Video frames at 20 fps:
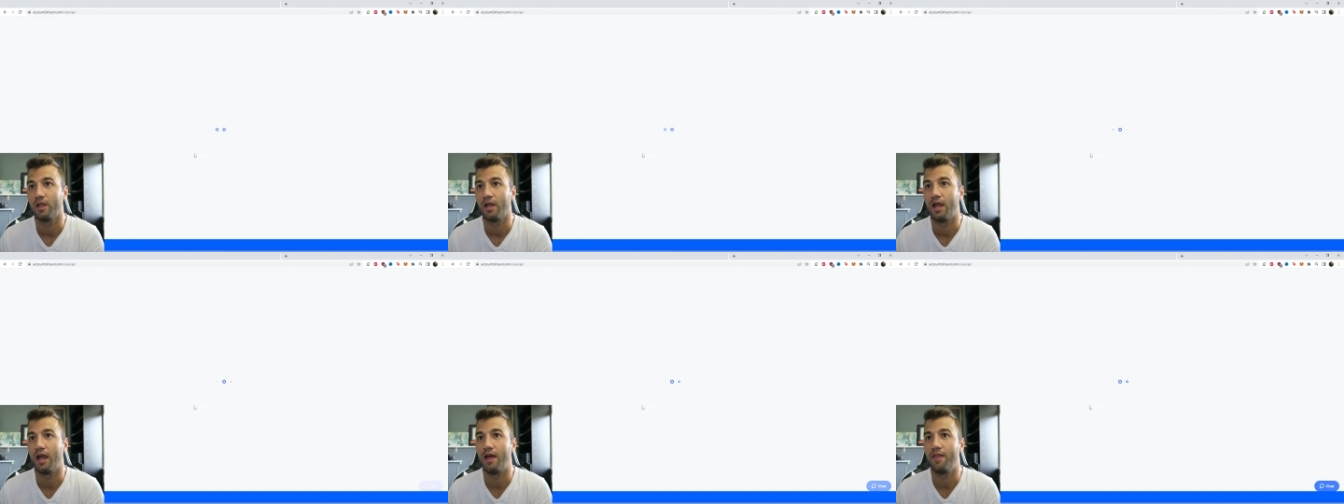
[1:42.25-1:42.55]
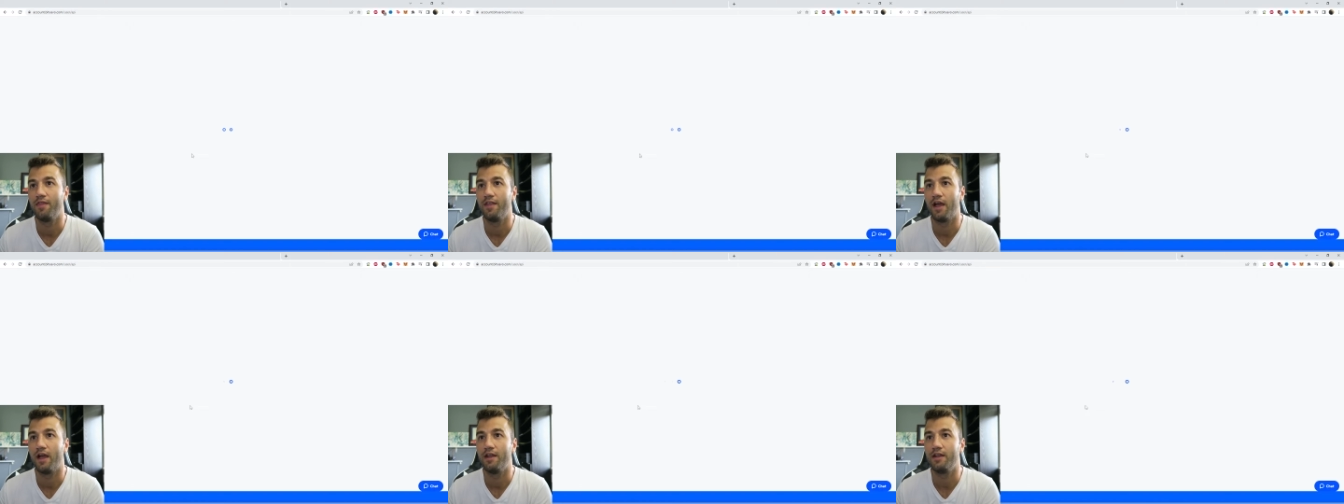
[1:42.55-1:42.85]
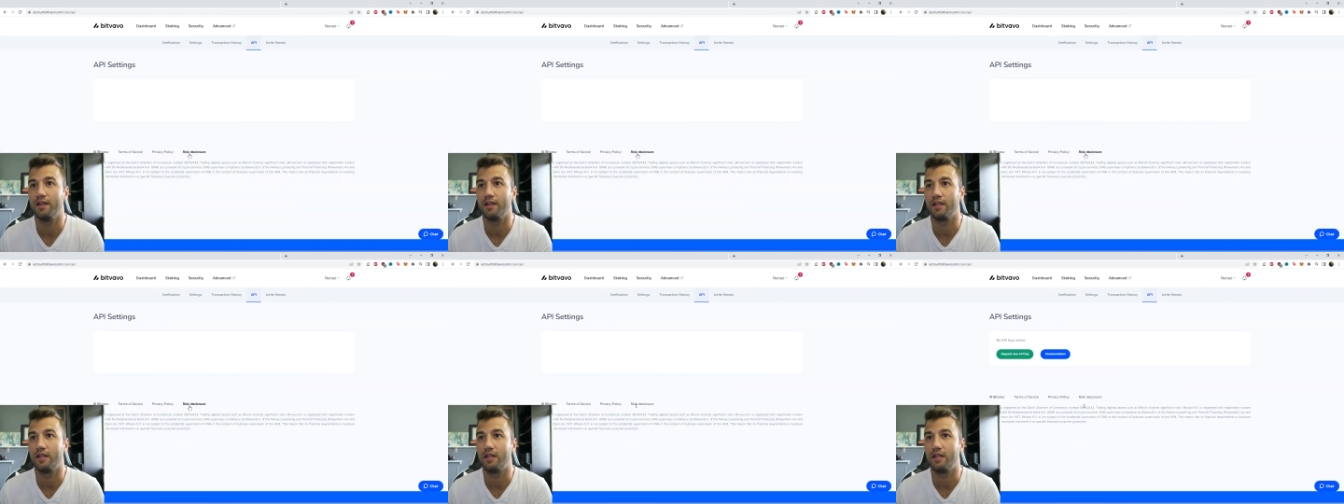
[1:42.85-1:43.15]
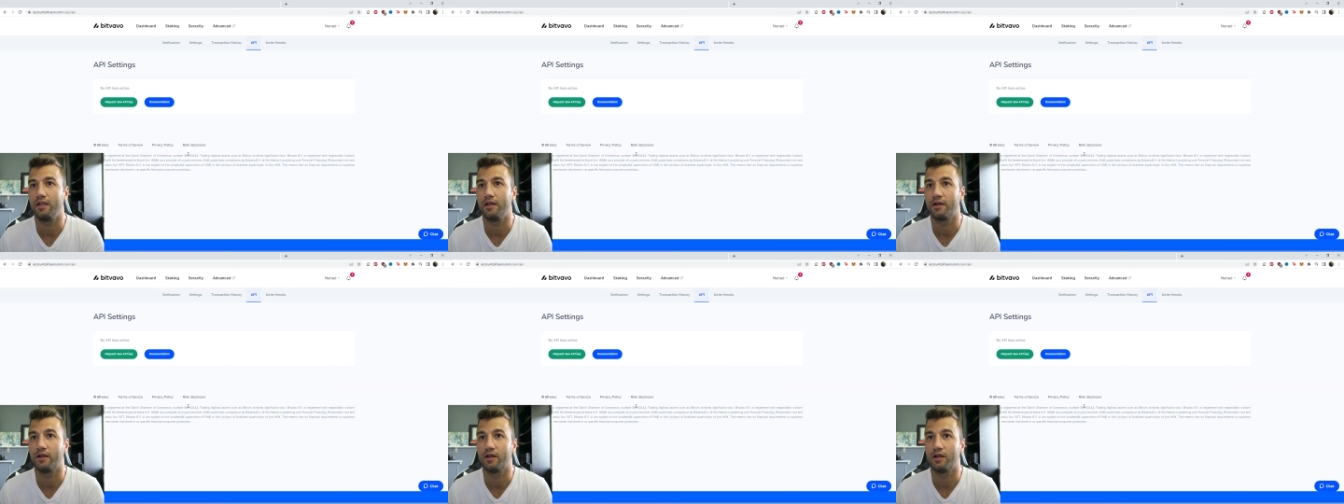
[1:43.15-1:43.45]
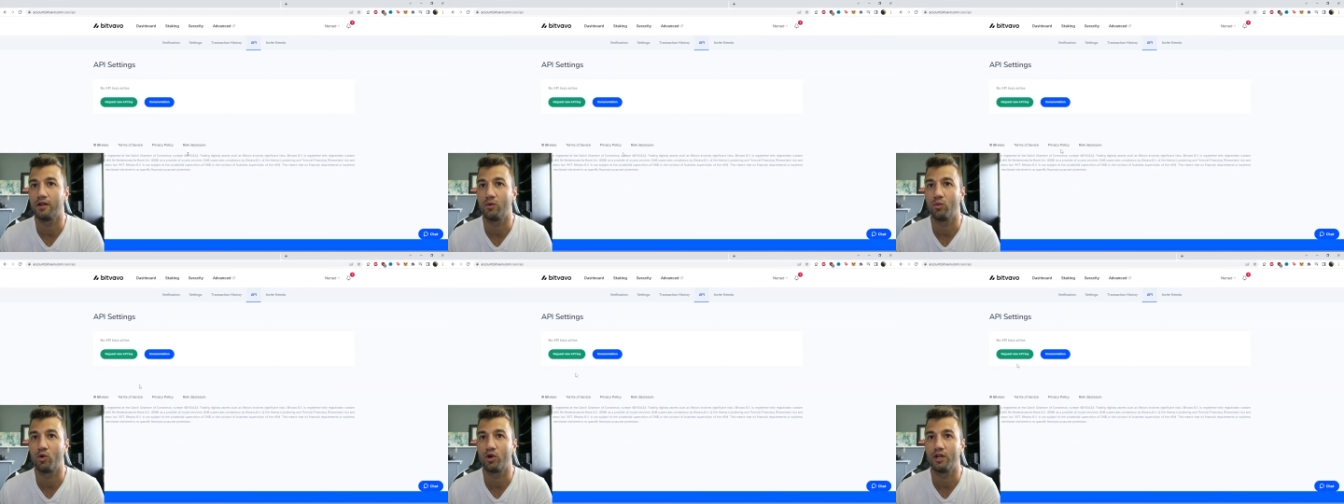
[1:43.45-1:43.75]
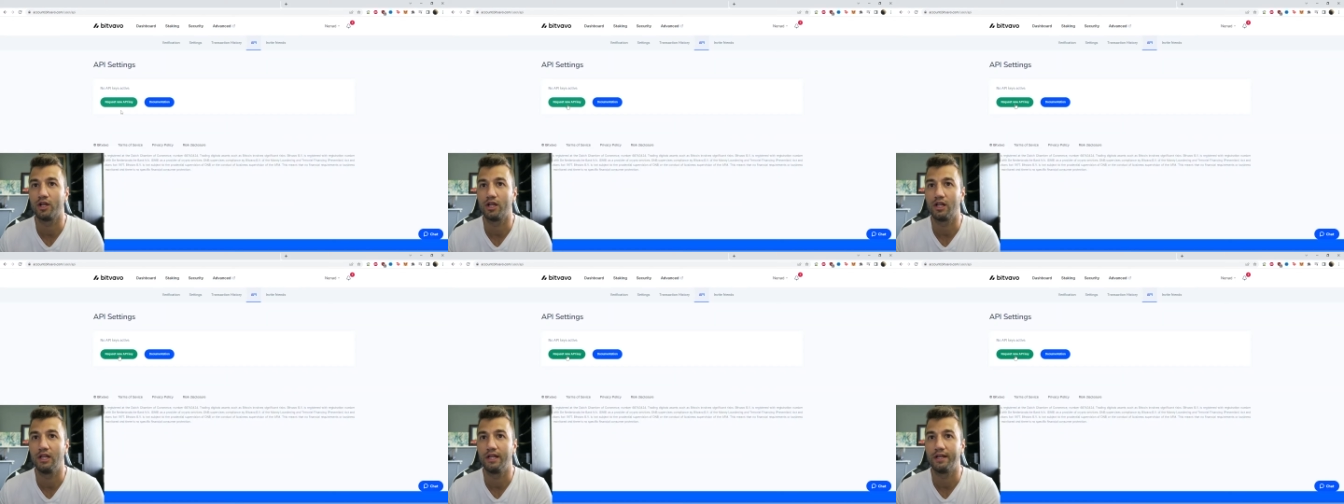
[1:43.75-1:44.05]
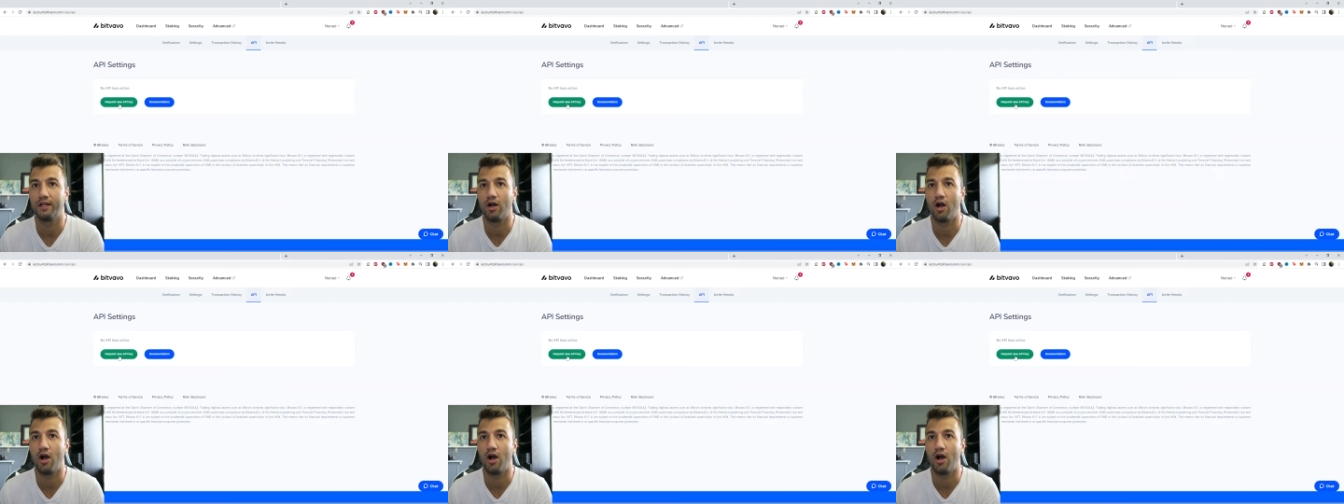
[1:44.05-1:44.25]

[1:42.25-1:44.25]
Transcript: And then here, we're going to click